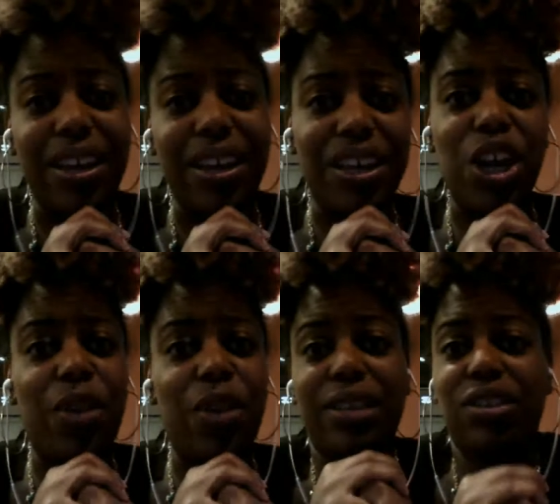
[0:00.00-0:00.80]
You know,
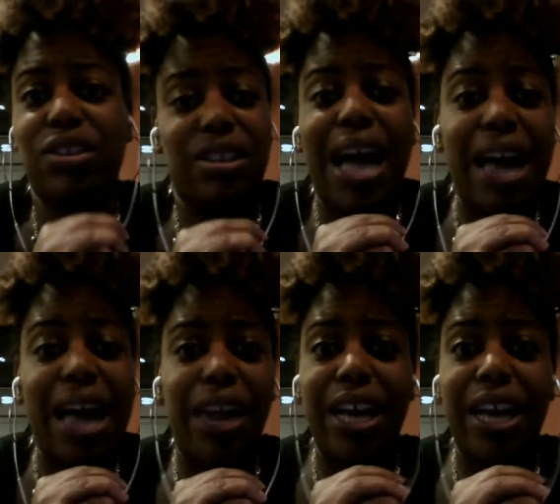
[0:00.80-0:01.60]
that's just not. Like
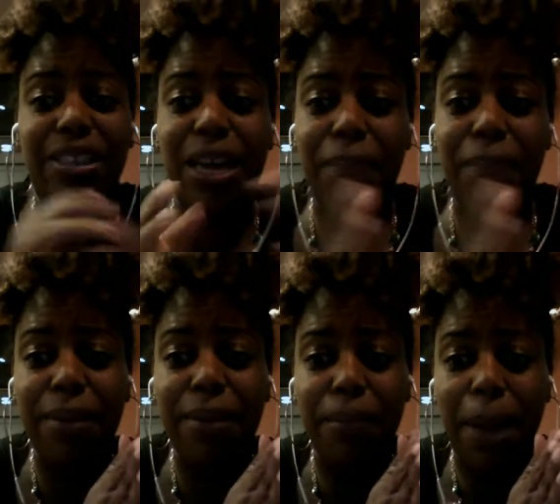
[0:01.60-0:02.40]
I said, my
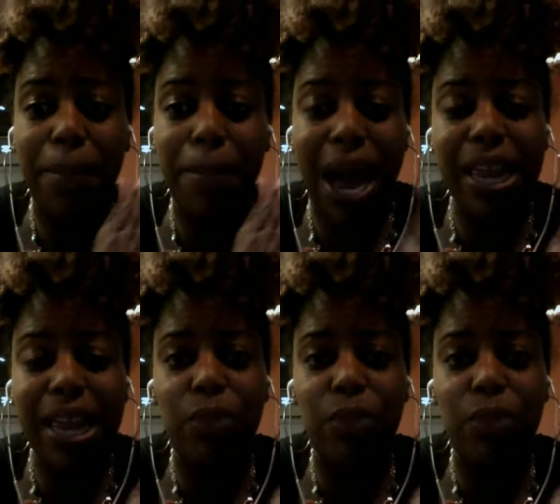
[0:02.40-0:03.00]
body